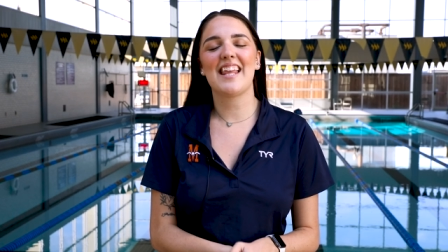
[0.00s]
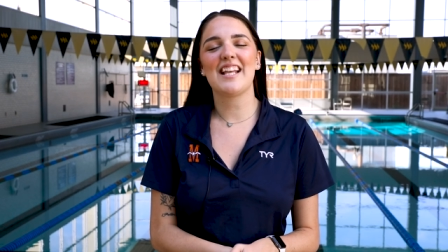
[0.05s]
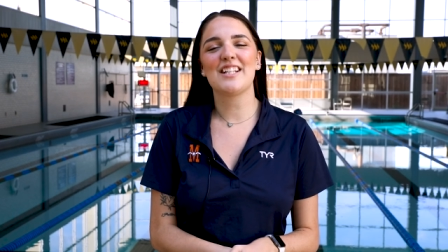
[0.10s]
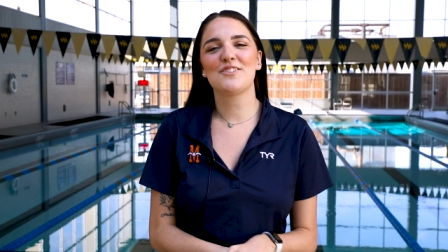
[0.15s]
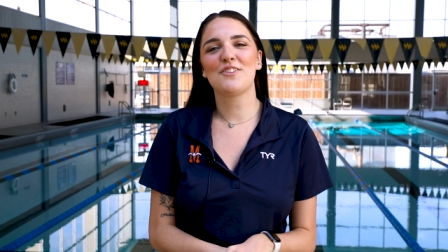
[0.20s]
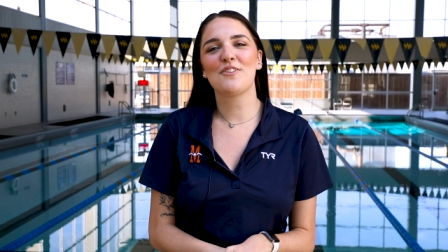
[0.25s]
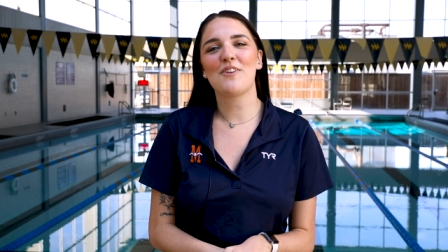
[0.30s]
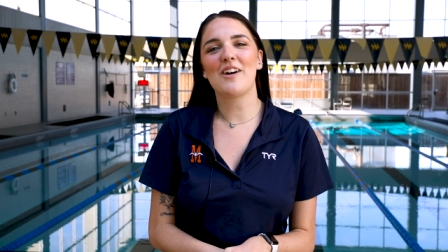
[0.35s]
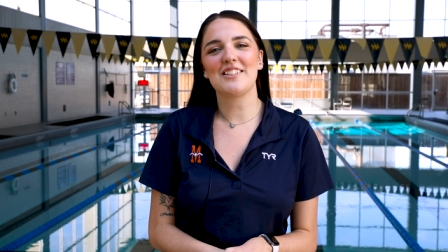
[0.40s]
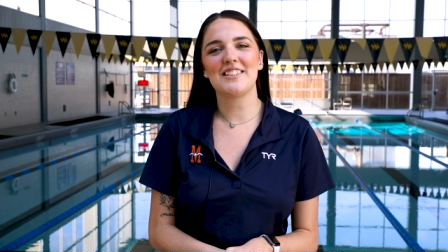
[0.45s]

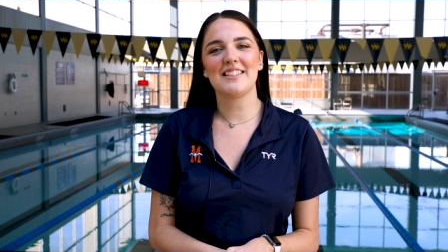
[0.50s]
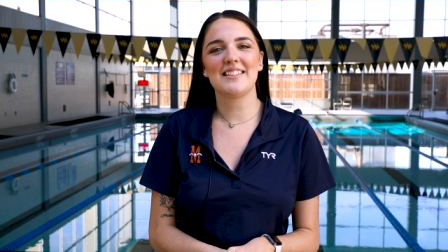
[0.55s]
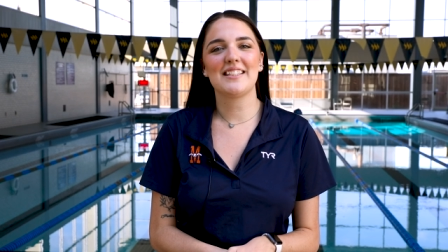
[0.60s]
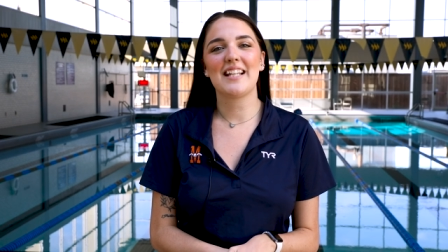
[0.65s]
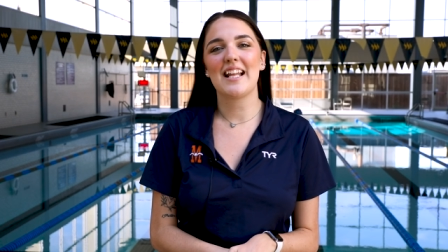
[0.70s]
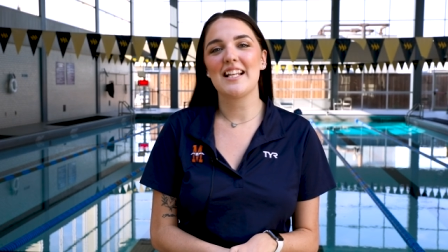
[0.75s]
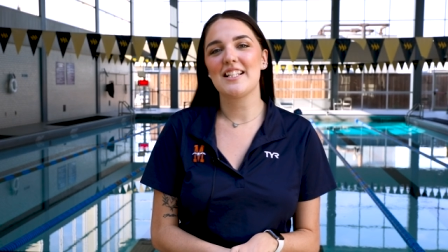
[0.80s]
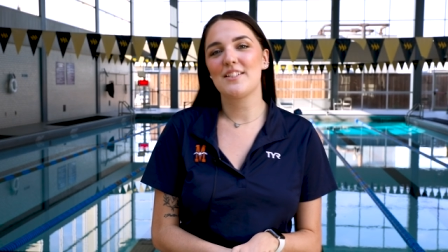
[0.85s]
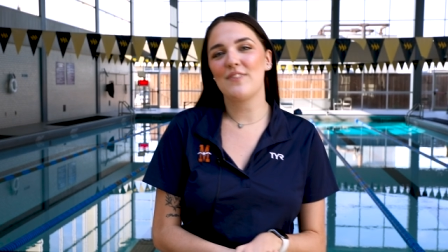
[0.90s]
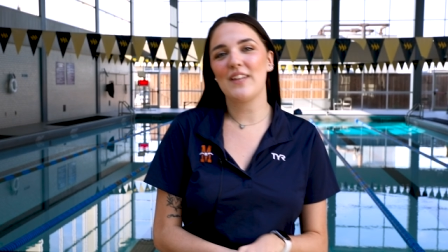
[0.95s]
Thanks for watching
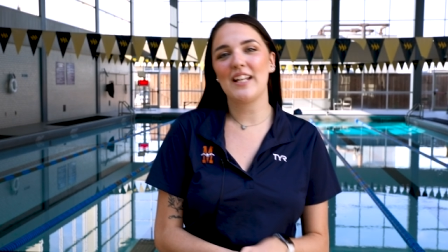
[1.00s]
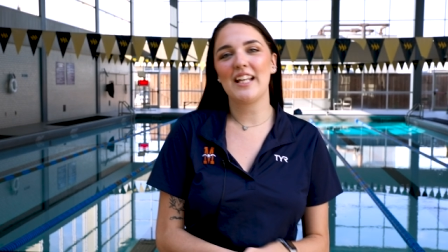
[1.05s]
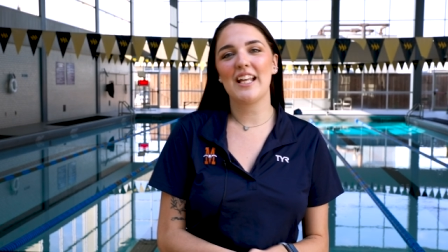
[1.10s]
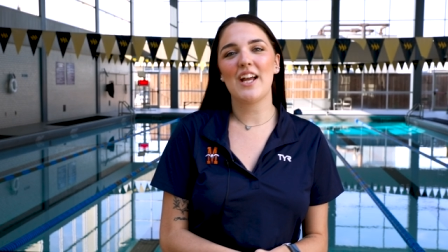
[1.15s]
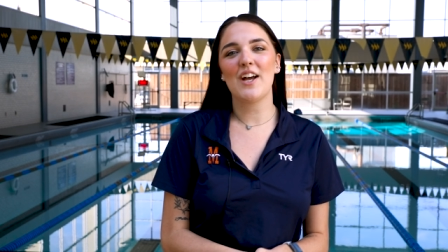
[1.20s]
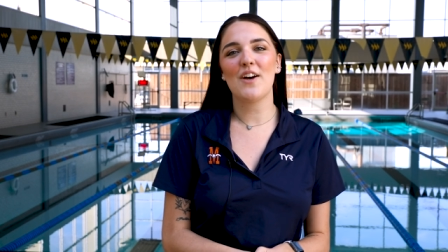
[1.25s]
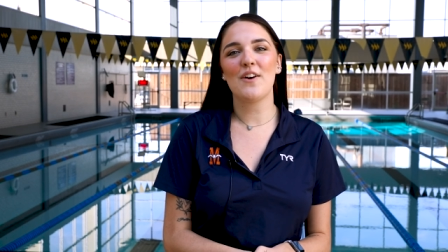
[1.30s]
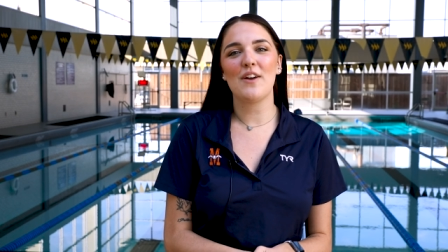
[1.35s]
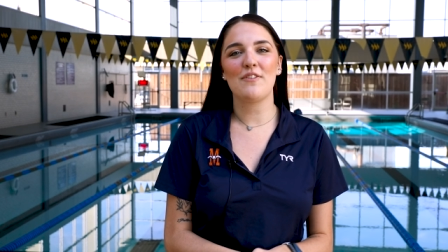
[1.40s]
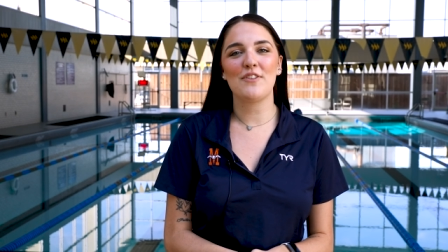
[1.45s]
today's
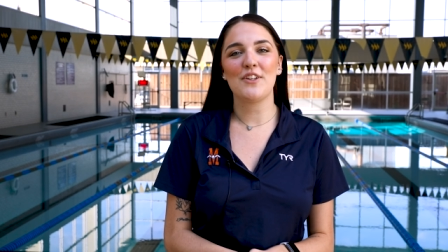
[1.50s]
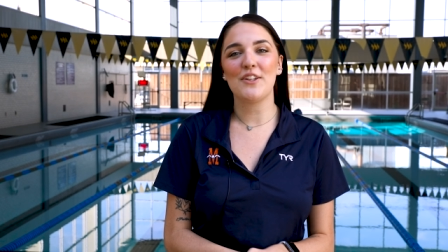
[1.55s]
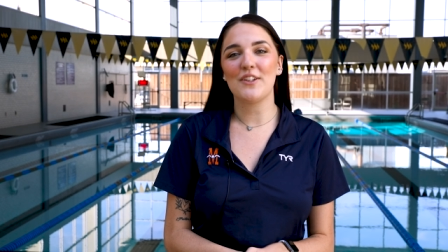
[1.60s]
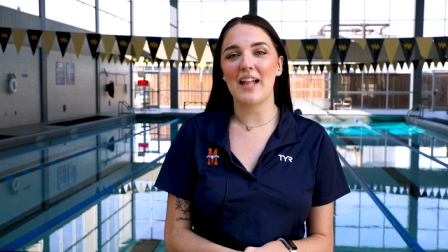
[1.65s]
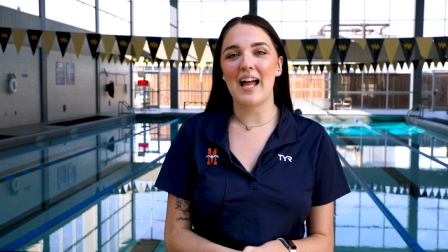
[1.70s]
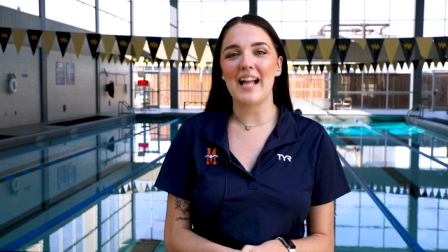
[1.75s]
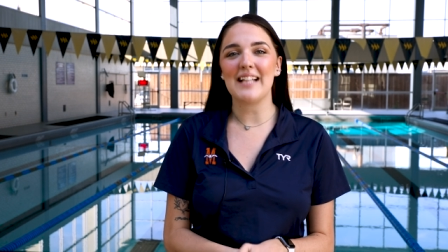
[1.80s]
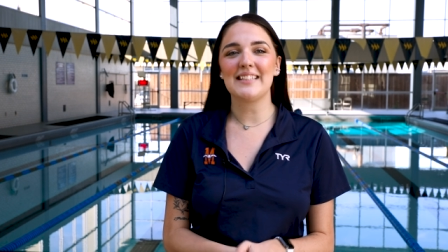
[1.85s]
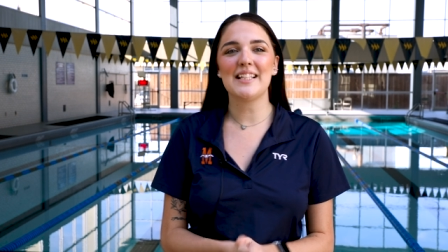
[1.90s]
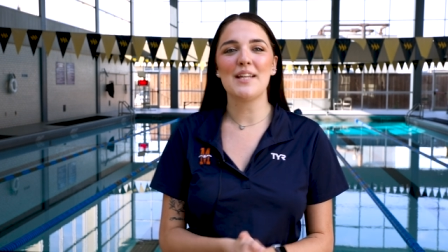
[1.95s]
video. If you
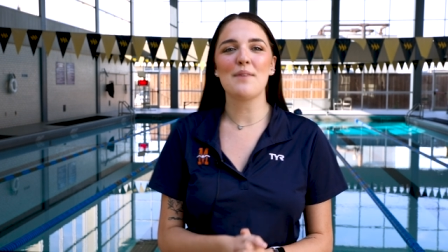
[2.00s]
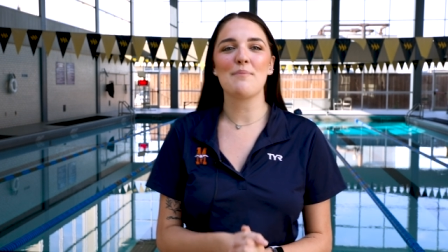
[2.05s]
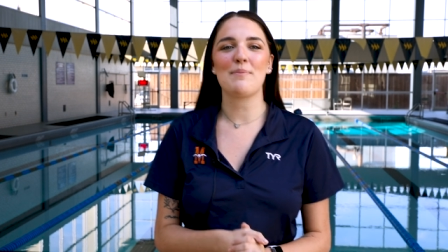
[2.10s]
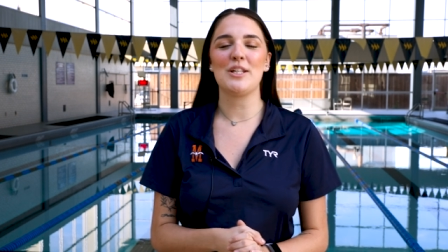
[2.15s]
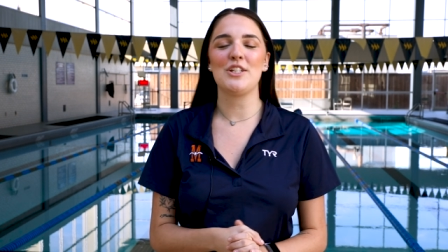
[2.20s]
liked it,